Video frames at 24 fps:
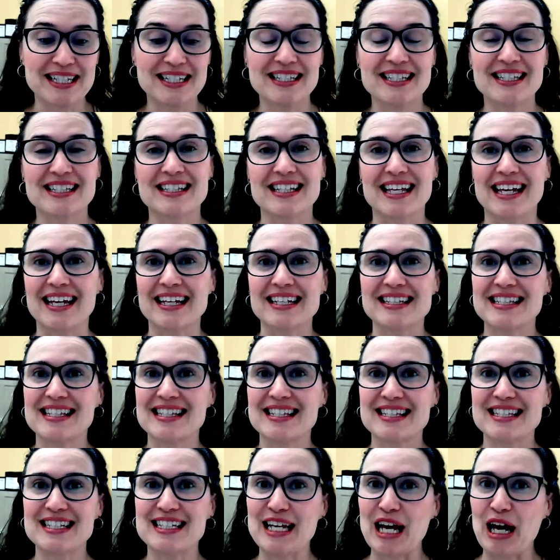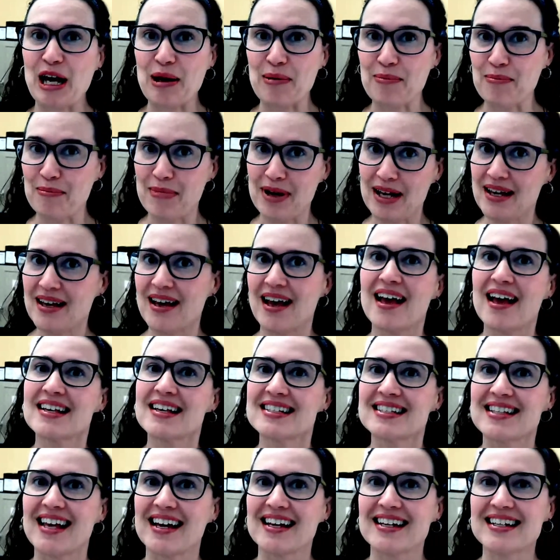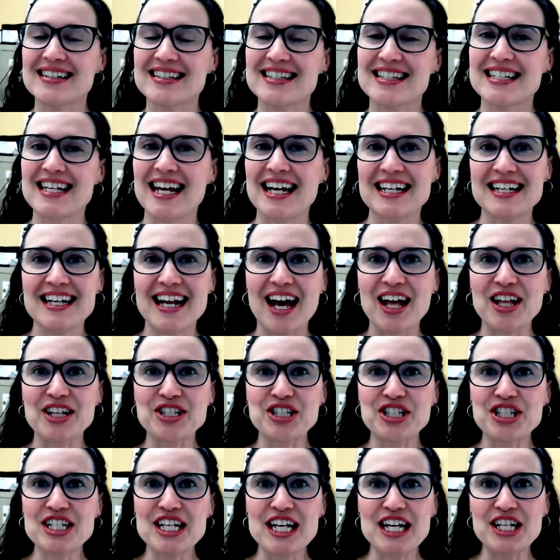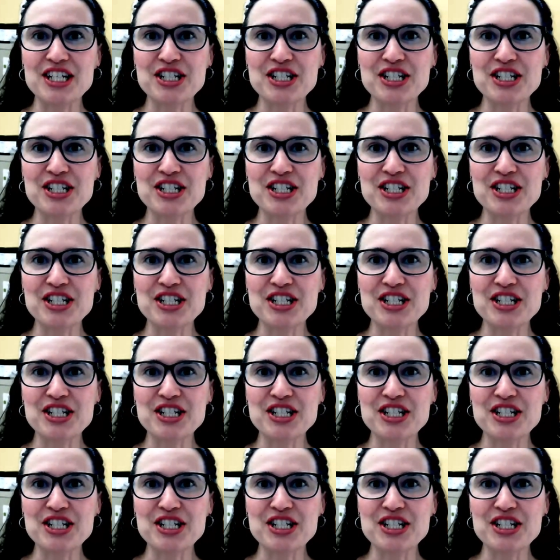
This is a STEM, science, technology,